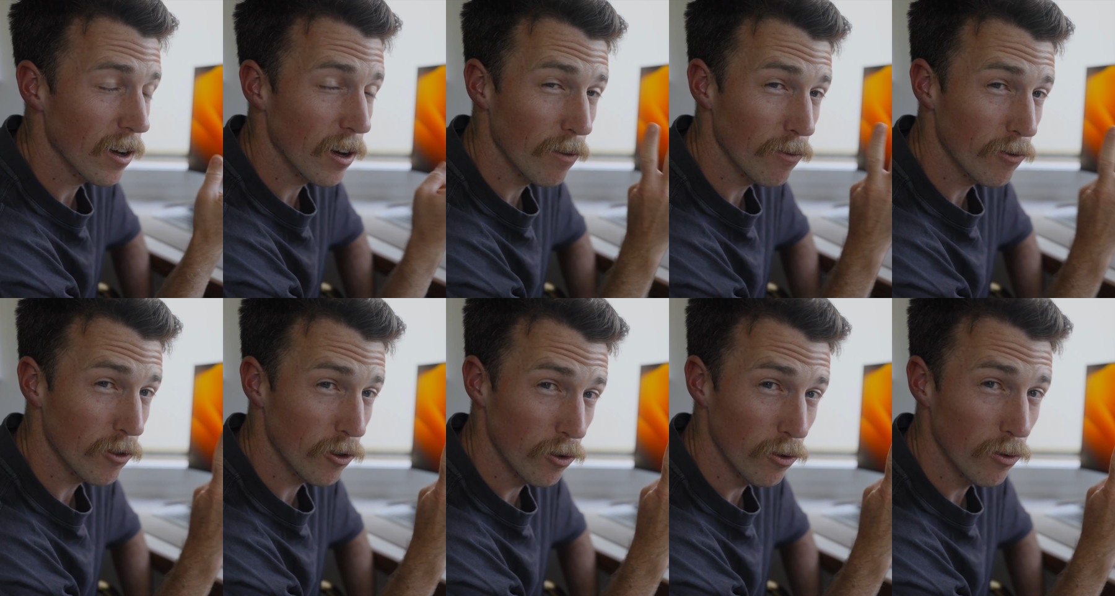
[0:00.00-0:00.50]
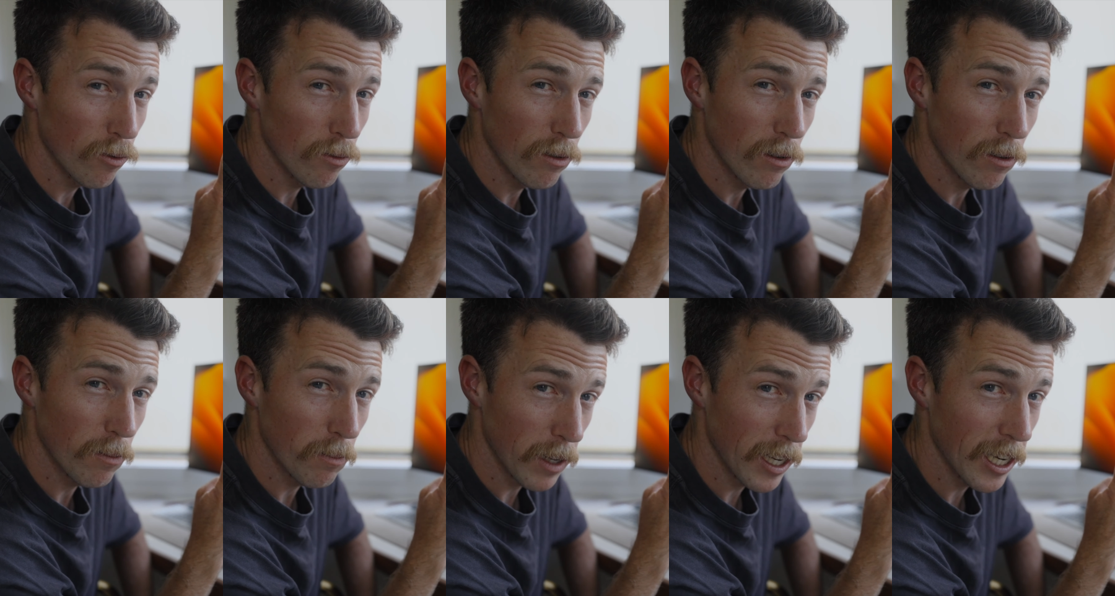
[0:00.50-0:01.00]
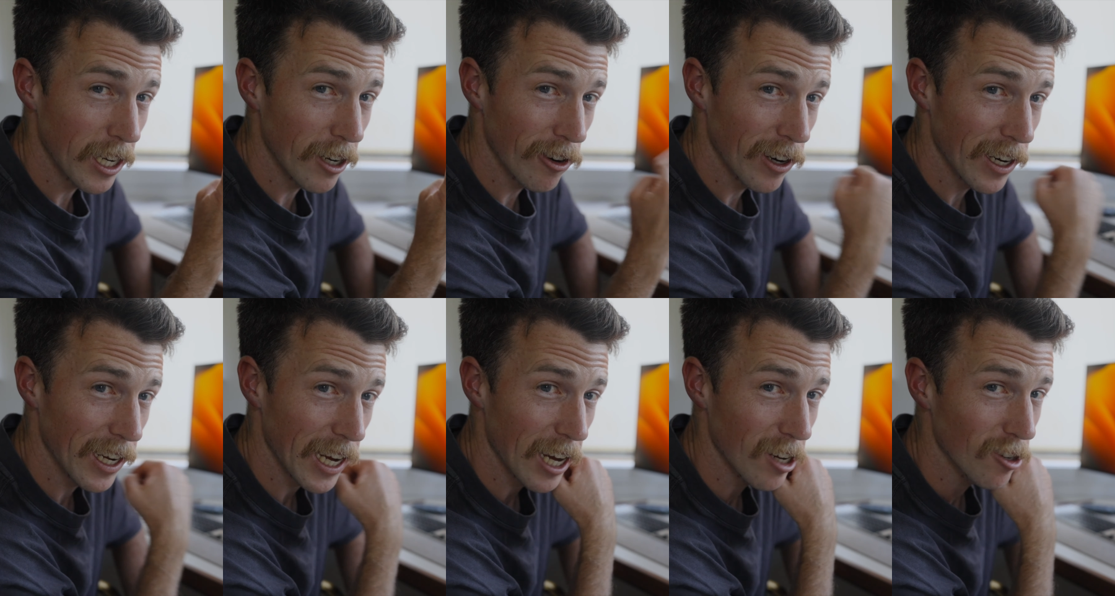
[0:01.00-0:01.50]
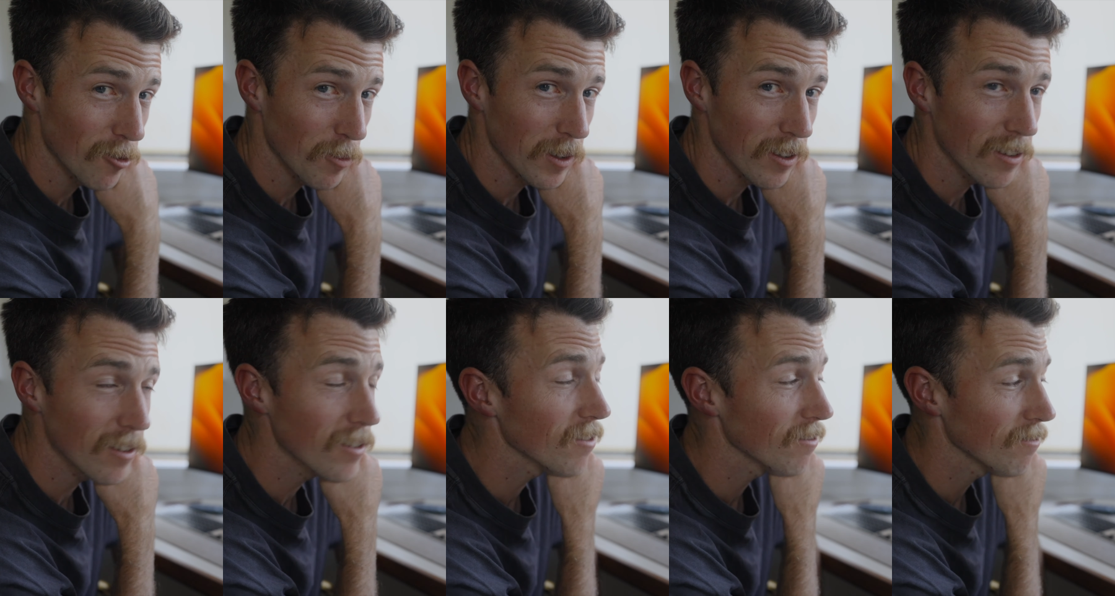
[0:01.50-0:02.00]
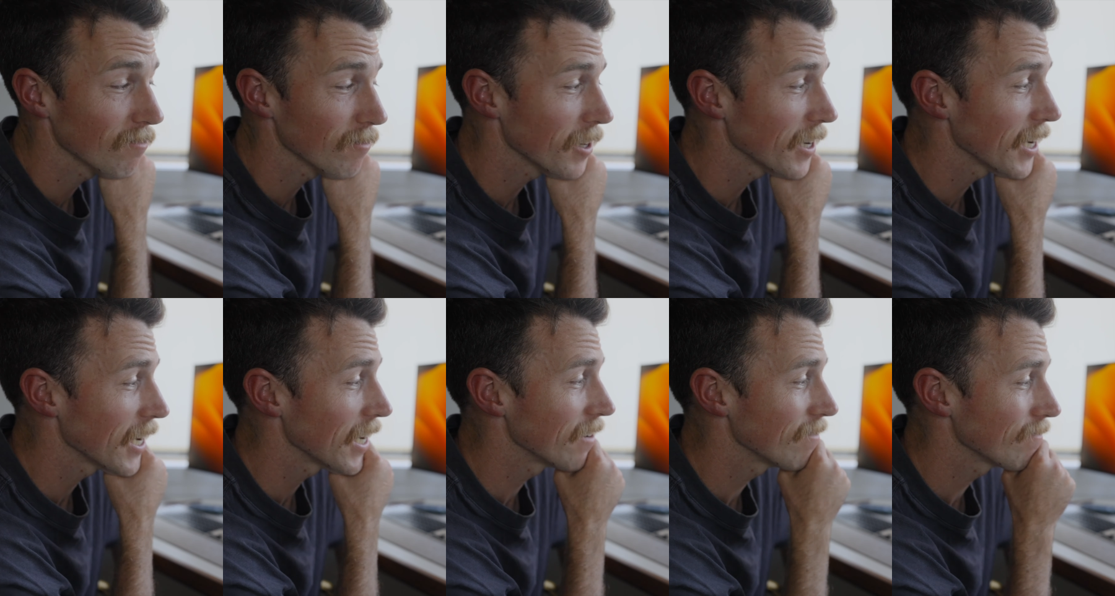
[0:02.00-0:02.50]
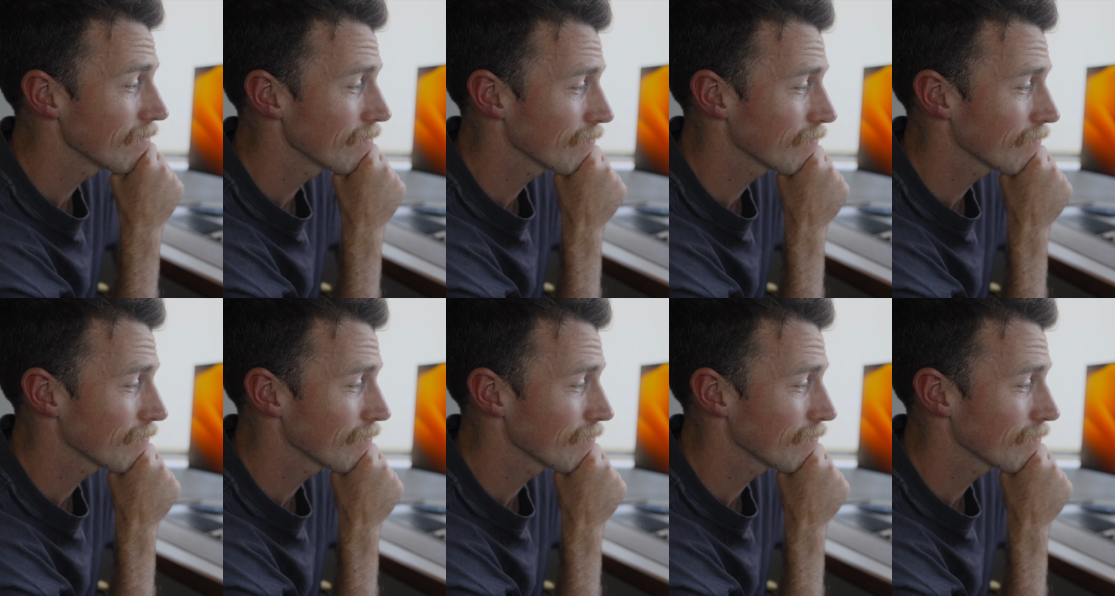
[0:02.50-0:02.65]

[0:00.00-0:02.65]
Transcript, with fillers: of two media engagements today.